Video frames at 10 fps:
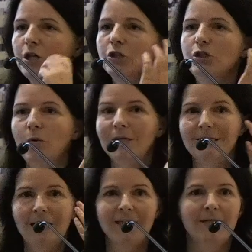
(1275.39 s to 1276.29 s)
So it's
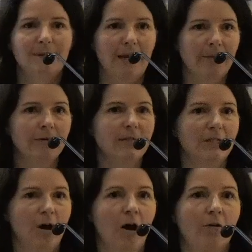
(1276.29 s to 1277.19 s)
nice to be able to
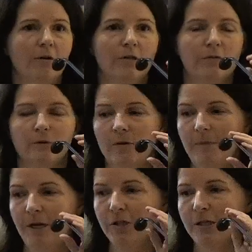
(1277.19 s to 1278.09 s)
talk those through with
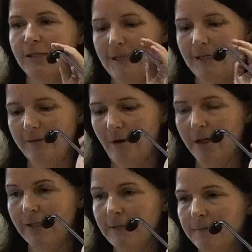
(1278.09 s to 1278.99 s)
patients as far
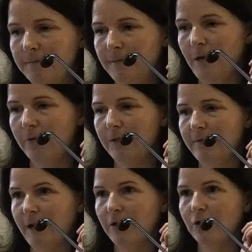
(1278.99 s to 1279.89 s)
as their risk
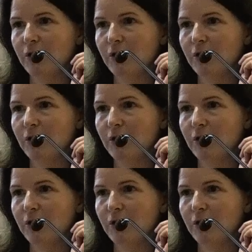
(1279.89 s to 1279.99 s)
factors.